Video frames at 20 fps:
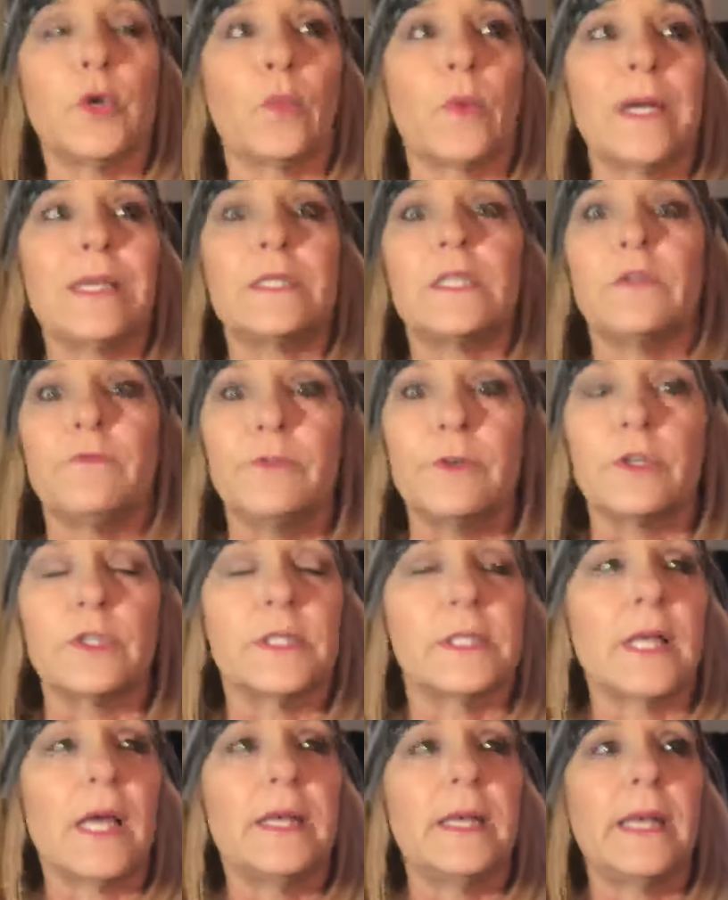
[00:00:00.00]
rest of your
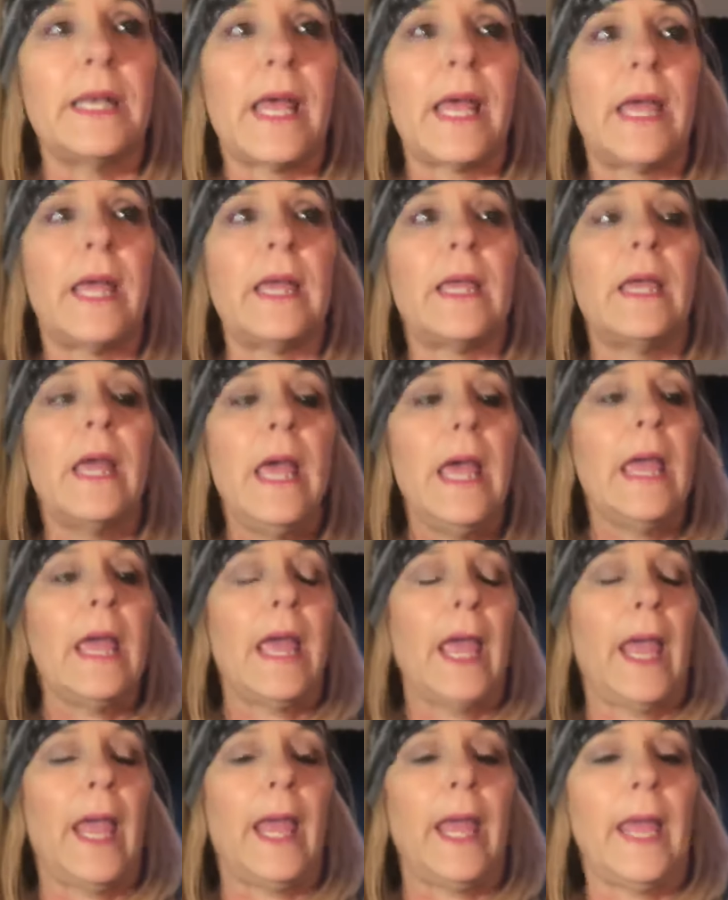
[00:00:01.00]
Sunday,
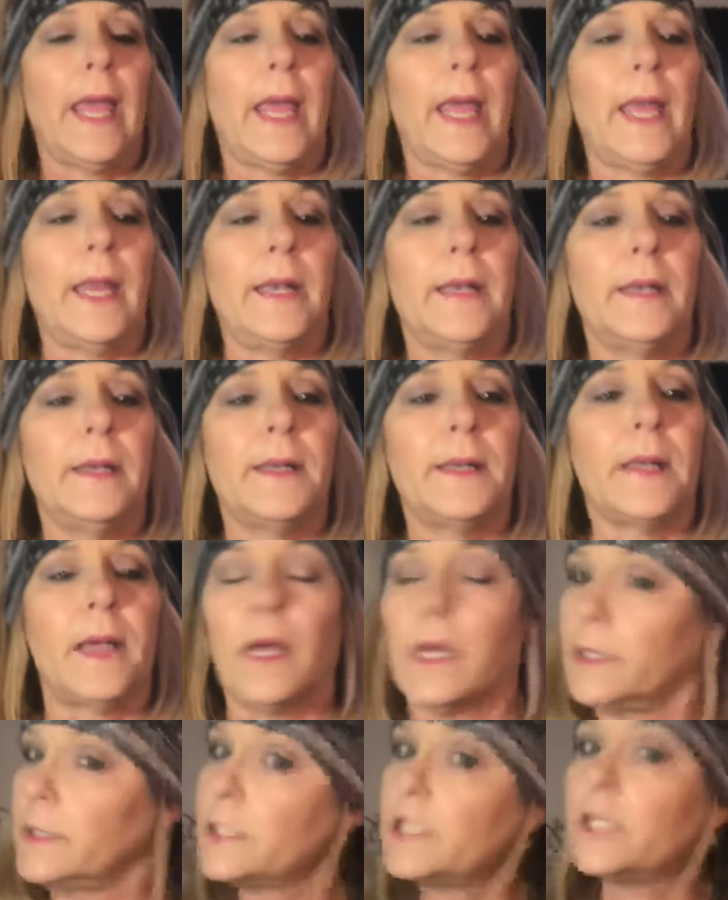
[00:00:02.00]
and
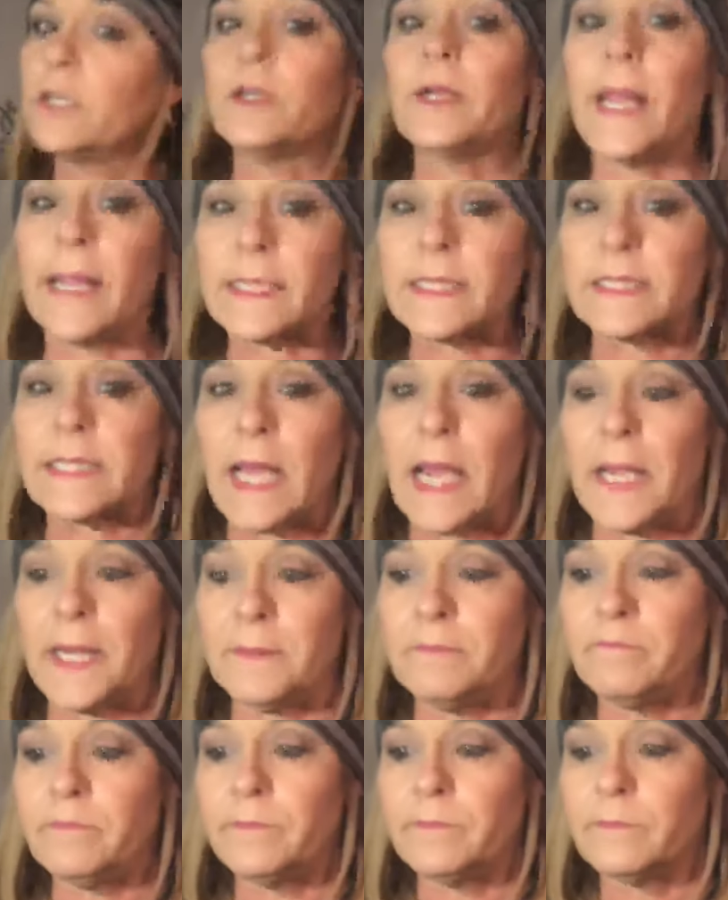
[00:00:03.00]
until next
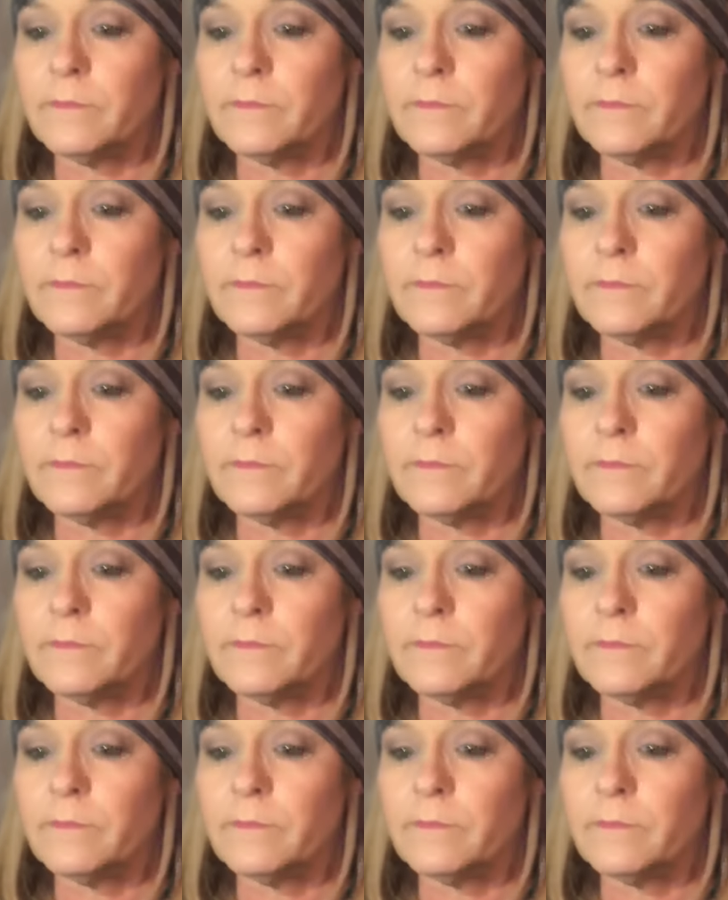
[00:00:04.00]
time,